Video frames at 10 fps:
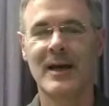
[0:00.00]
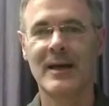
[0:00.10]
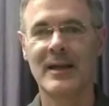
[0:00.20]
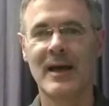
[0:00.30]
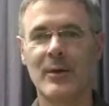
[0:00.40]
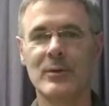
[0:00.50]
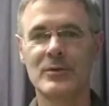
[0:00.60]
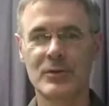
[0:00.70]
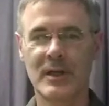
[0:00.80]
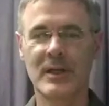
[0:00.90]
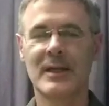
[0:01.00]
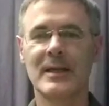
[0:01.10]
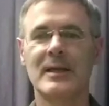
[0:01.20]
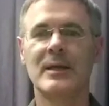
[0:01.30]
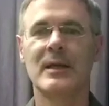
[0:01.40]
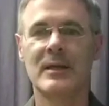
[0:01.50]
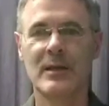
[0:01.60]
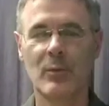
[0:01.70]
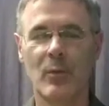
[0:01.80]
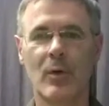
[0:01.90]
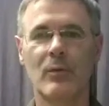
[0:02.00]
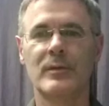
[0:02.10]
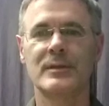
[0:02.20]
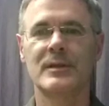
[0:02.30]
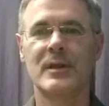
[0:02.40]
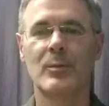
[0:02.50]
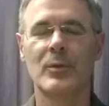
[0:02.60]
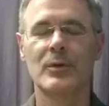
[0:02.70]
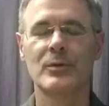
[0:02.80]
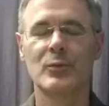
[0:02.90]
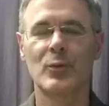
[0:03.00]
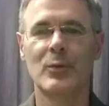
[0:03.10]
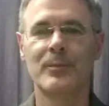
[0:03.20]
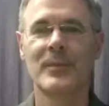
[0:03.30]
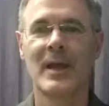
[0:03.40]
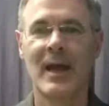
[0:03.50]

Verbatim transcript: and how intricately he wove us in our mother's womb.